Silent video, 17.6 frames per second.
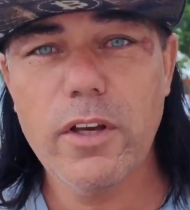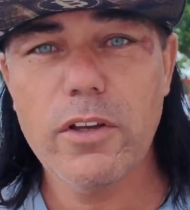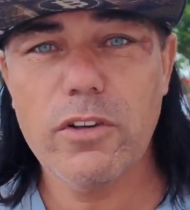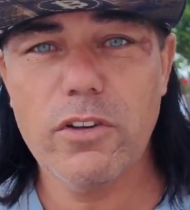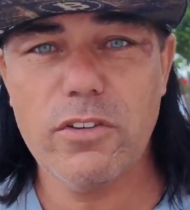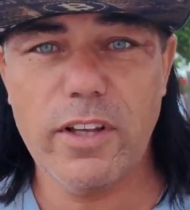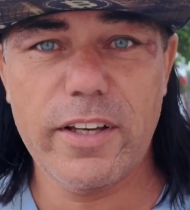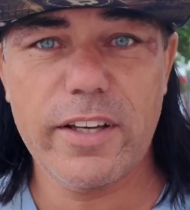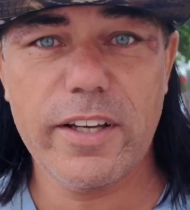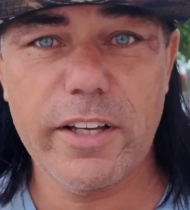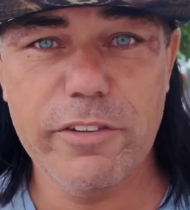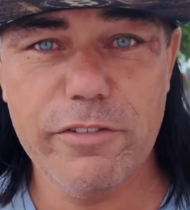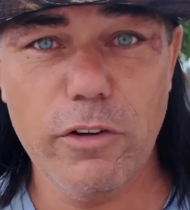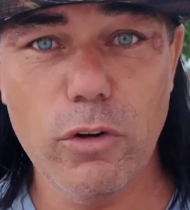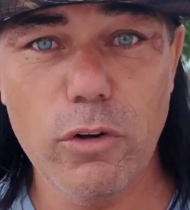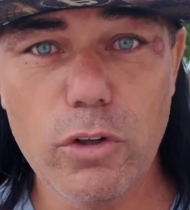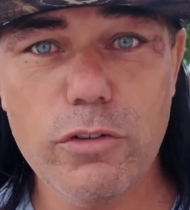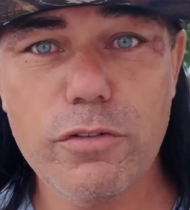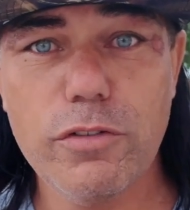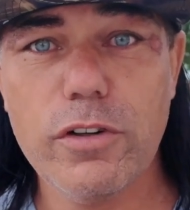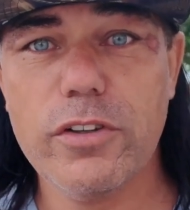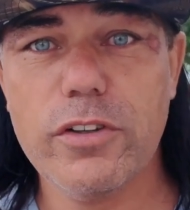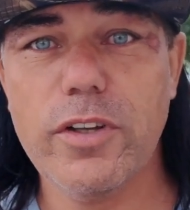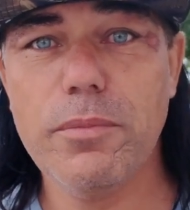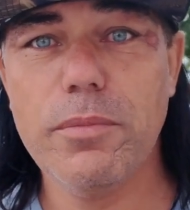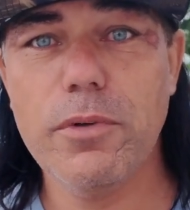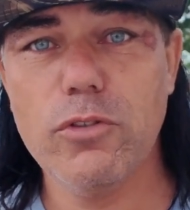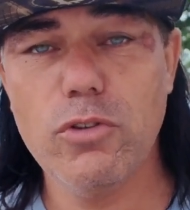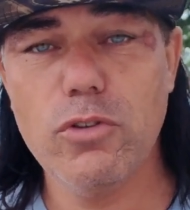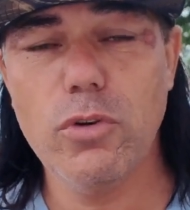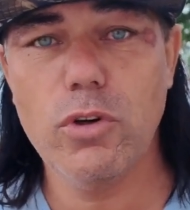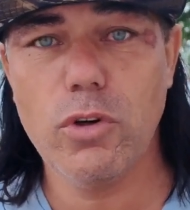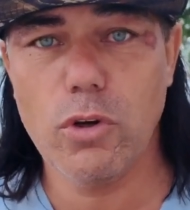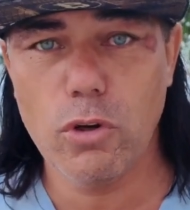just like Revolut, for example, is doing.